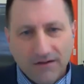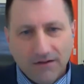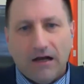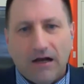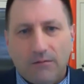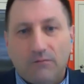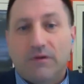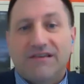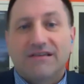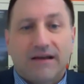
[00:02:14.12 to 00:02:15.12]

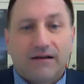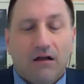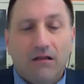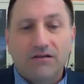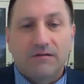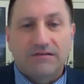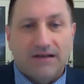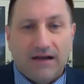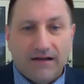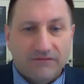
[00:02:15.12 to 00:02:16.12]
But the psychology
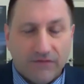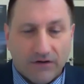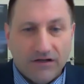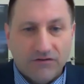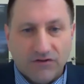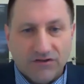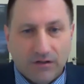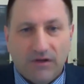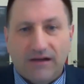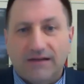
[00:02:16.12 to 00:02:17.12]
side is very
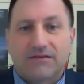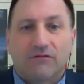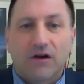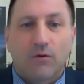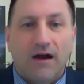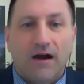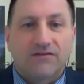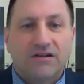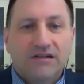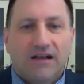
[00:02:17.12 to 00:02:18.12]
interesting because it
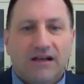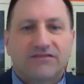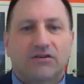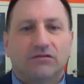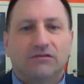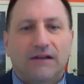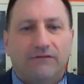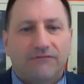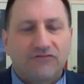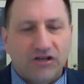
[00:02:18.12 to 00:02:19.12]
requires a certain
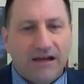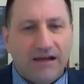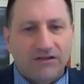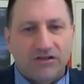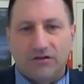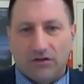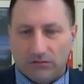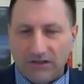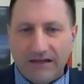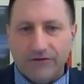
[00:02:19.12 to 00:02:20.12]
level of change in their
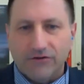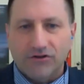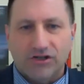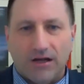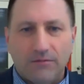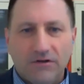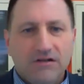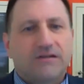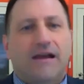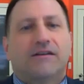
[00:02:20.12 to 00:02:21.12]
leadership
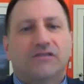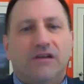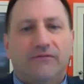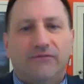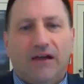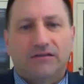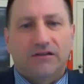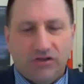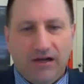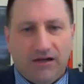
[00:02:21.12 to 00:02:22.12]
to actually affect a
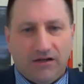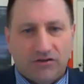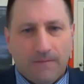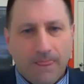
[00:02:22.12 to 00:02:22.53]
change.